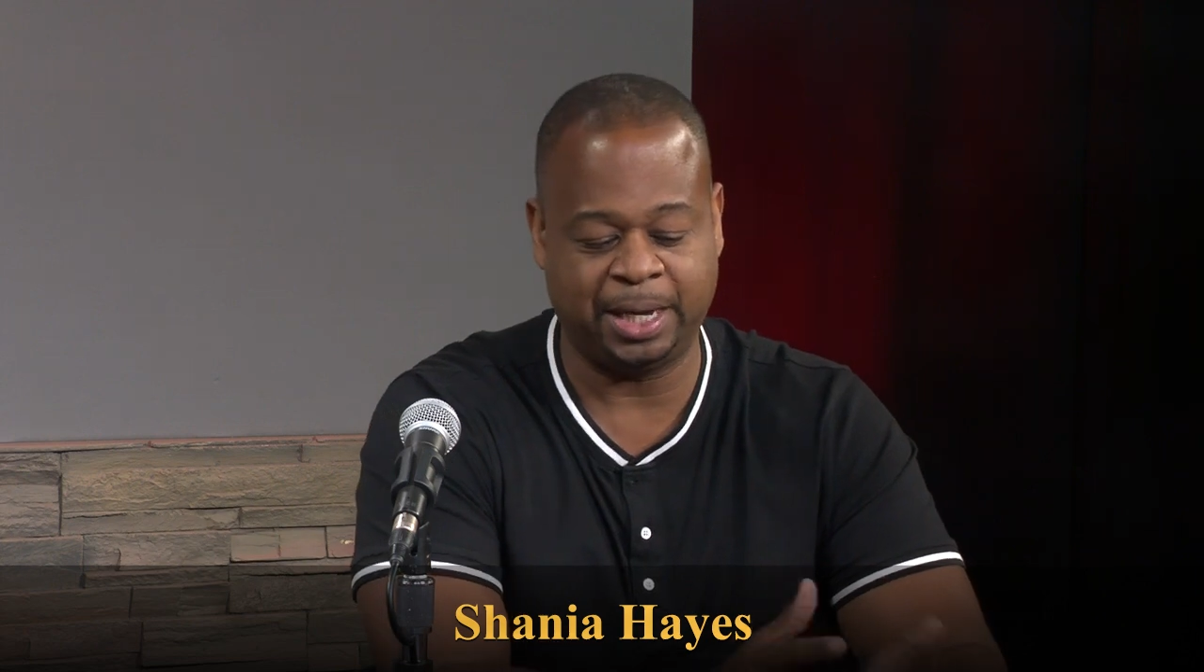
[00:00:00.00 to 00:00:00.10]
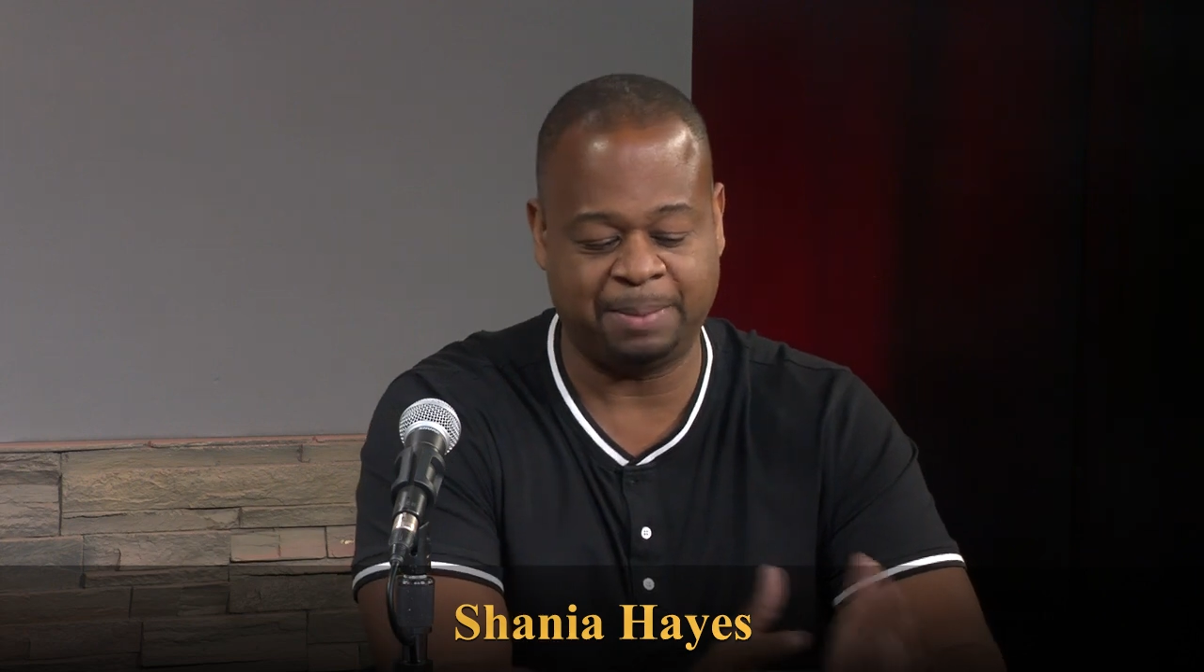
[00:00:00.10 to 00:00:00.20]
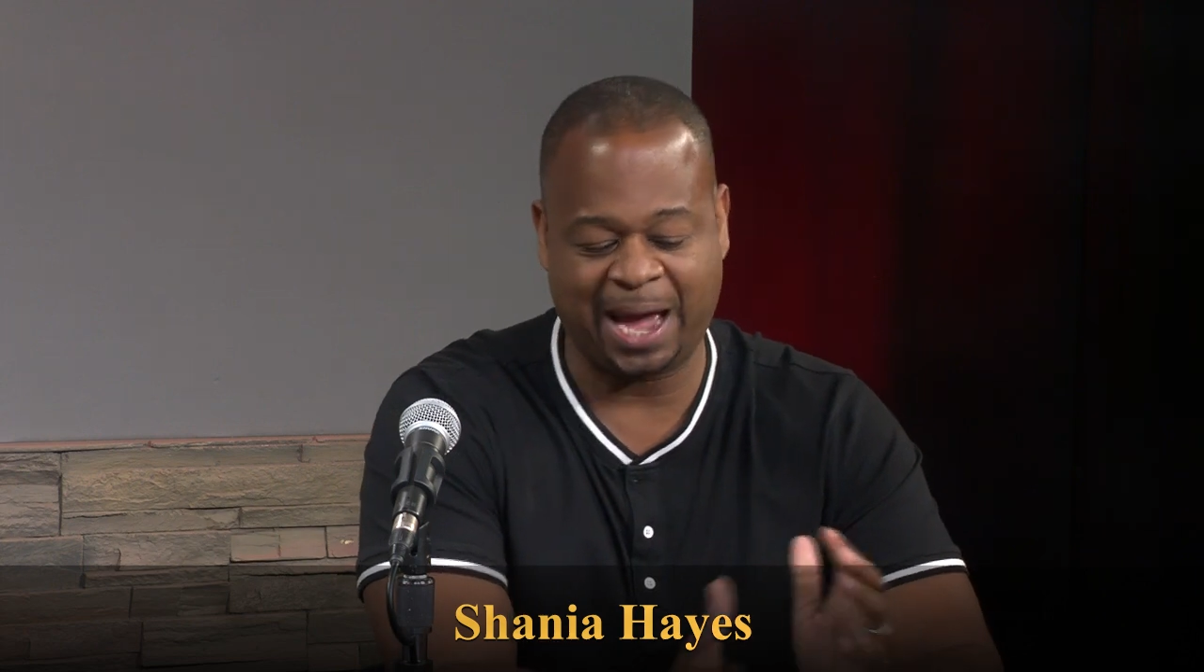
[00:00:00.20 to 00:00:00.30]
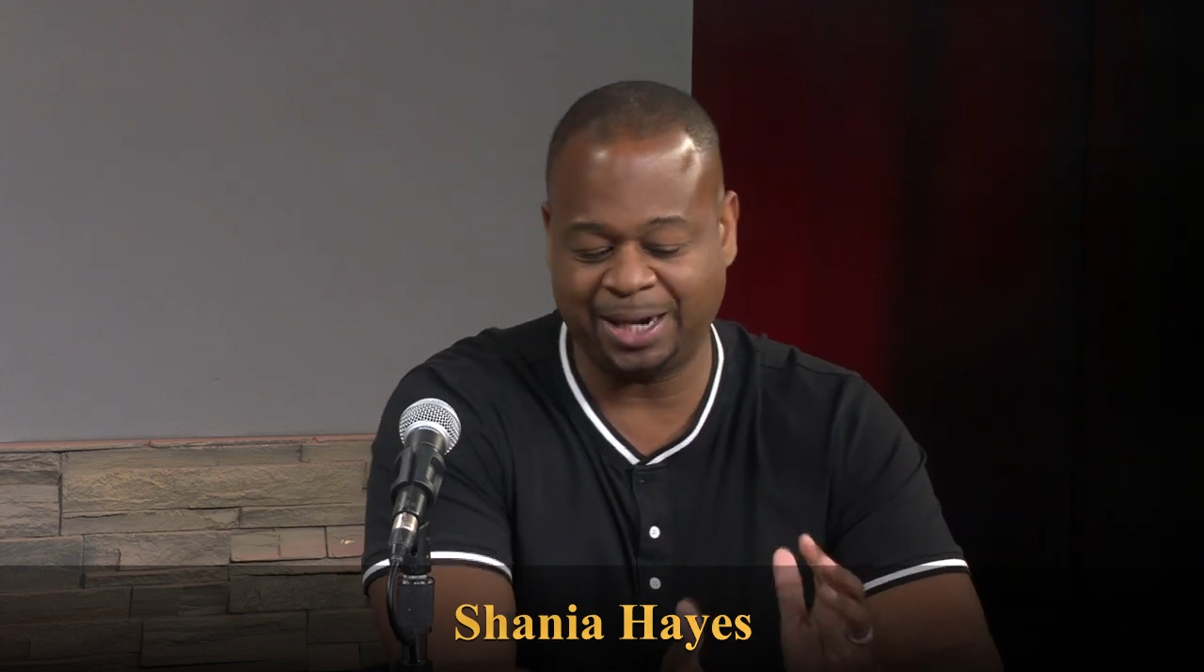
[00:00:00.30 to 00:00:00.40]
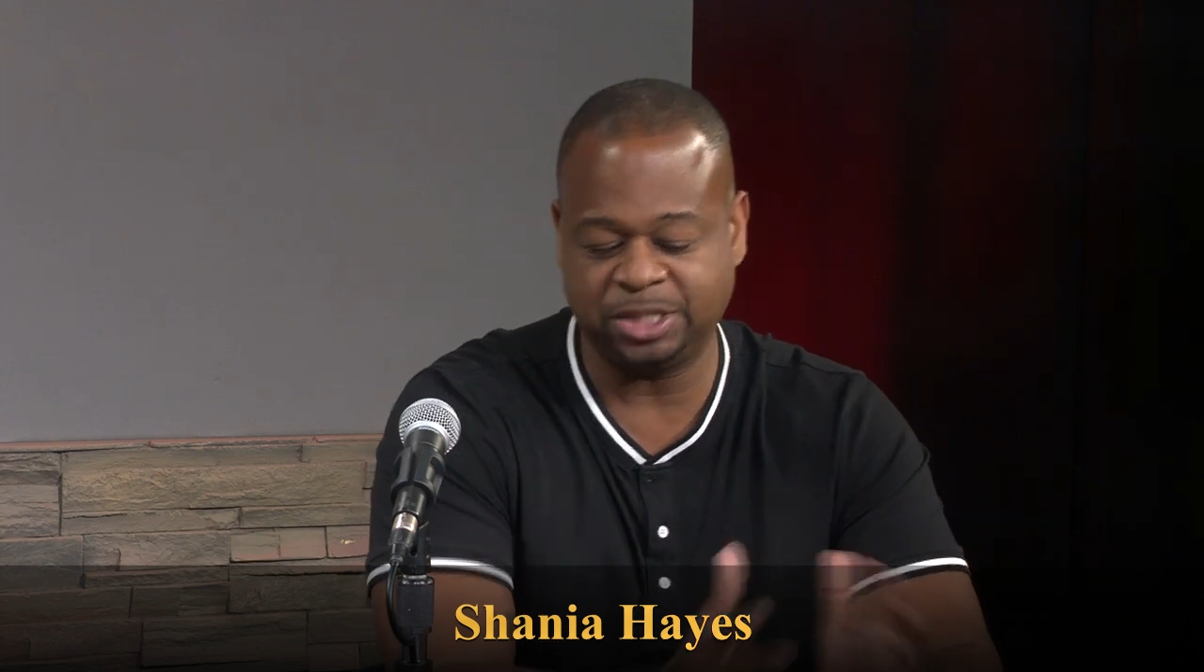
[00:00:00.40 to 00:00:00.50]

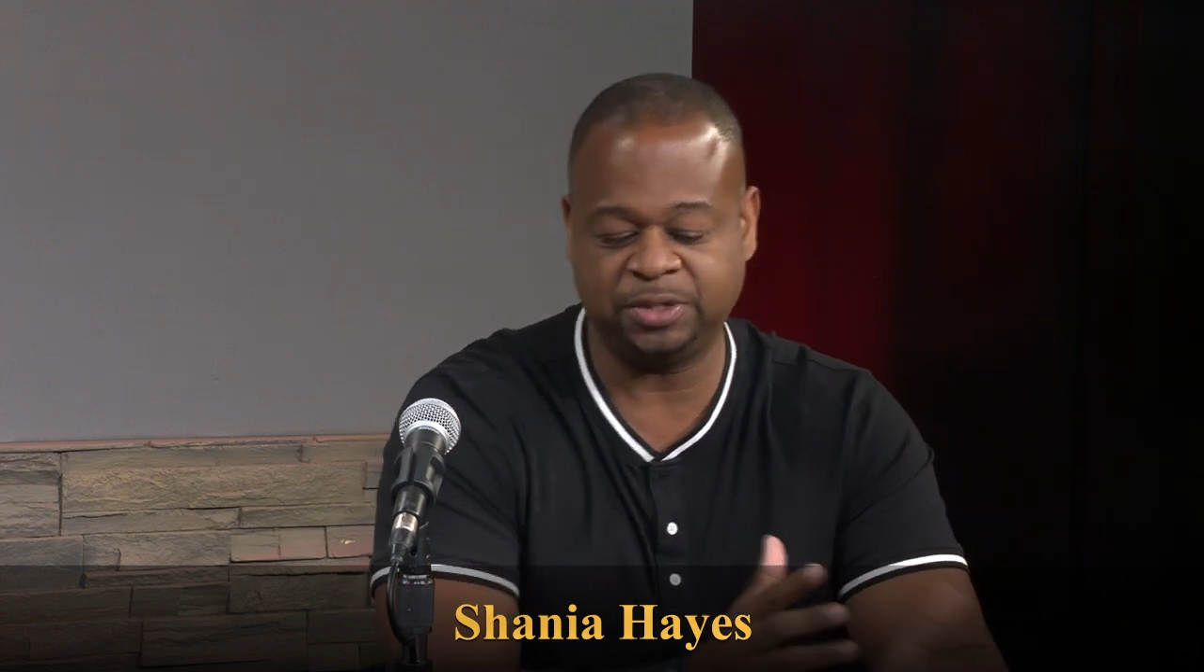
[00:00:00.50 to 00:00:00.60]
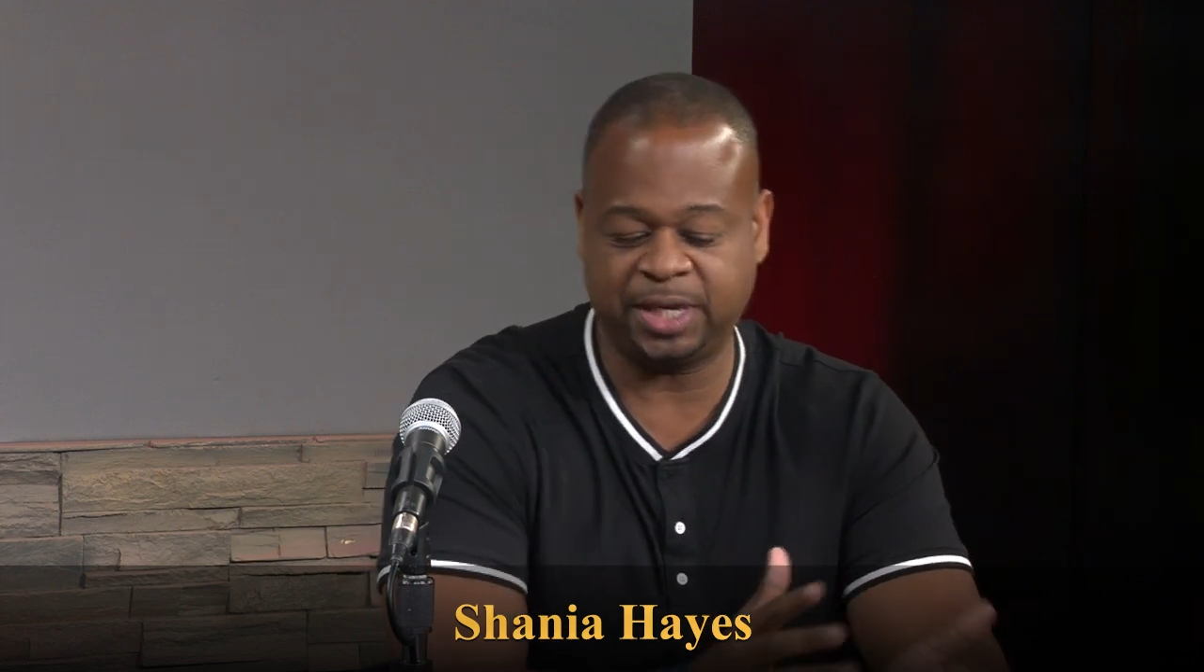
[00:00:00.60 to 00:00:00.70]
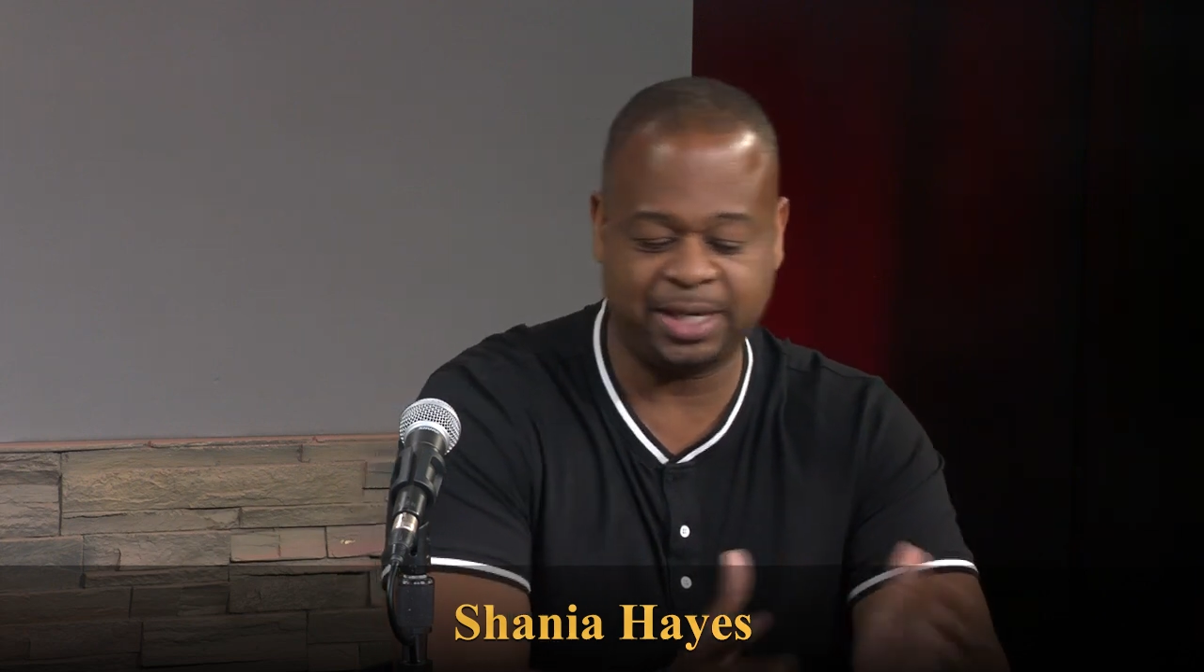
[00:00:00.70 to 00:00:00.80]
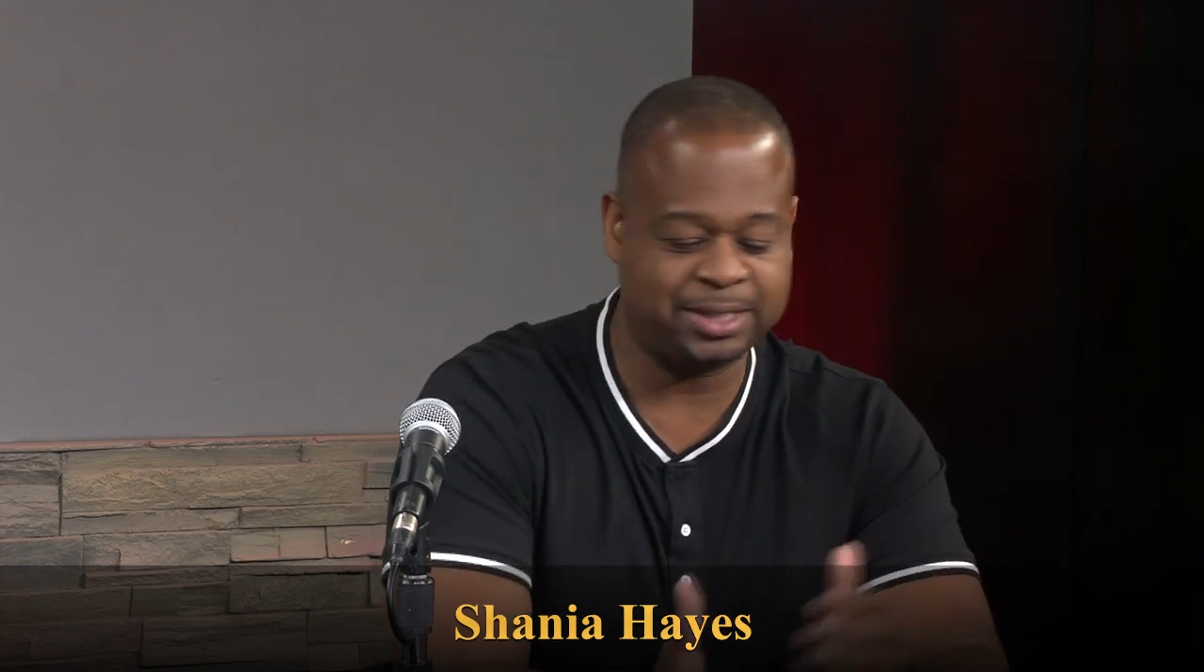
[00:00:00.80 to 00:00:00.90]
how did you get